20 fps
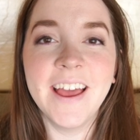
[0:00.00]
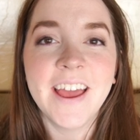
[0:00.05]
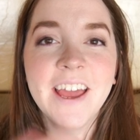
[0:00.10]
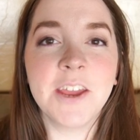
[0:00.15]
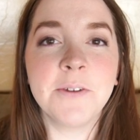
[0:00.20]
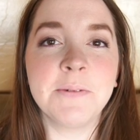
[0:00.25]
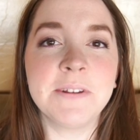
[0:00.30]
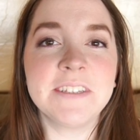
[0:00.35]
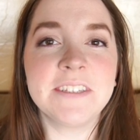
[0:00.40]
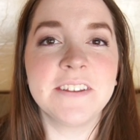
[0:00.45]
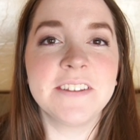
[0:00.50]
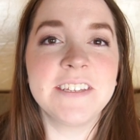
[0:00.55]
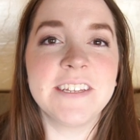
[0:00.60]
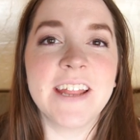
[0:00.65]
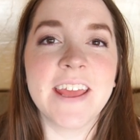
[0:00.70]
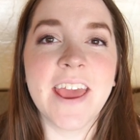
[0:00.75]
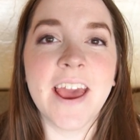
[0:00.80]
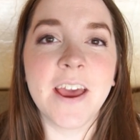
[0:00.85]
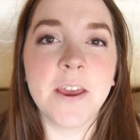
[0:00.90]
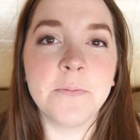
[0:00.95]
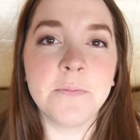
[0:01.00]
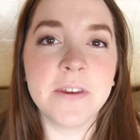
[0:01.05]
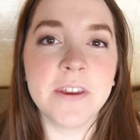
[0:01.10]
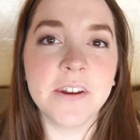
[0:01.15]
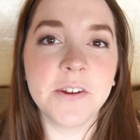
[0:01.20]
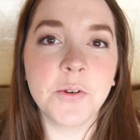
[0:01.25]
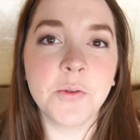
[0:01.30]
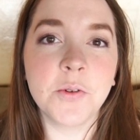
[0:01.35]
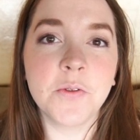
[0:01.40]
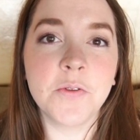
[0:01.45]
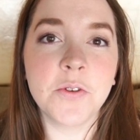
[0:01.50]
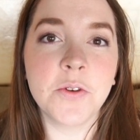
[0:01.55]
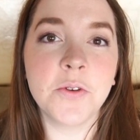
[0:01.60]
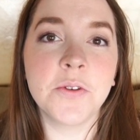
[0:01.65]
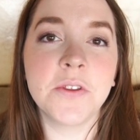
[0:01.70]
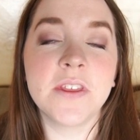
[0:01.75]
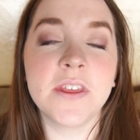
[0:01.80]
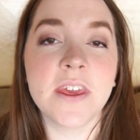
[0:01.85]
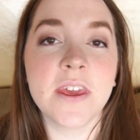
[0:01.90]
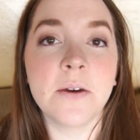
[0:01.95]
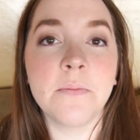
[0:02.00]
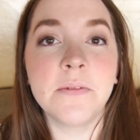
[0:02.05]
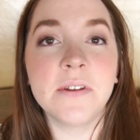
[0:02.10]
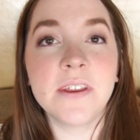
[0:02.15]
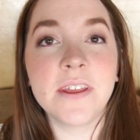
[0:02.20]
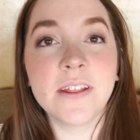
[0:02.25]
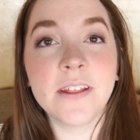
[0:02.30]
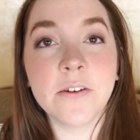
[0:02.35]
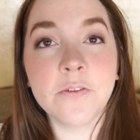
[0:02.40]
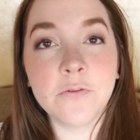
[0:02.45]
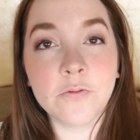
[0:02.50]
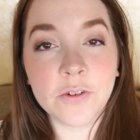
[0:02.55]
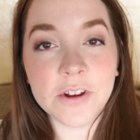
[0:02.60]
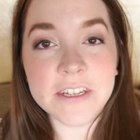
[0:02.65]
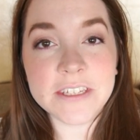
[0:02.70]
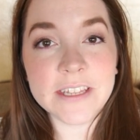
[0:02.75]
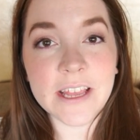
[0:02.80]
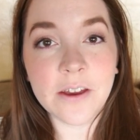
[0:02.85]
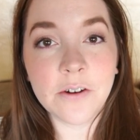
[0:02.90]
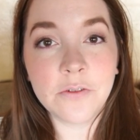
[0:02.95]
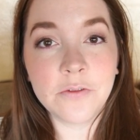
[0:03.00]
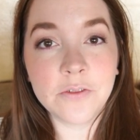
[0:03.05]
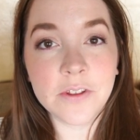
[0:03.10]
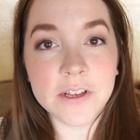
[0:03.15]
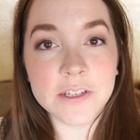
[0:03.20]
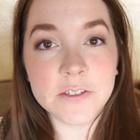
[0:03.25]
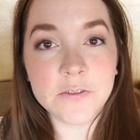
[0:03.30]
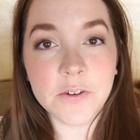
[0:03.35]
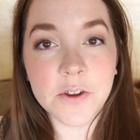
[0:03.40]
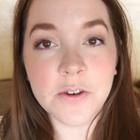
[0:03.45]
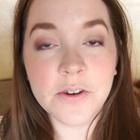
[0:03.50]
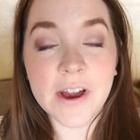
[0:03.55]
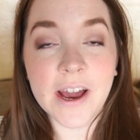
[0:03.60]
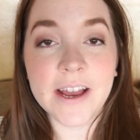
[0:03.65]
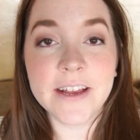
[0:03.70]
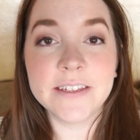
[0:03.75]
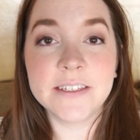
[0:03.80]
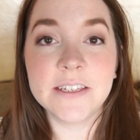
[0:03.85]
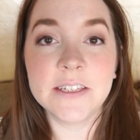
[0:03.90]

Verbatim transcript: Hey everybody, so today I'm here to review the Medela Freestyle Flex for you guys.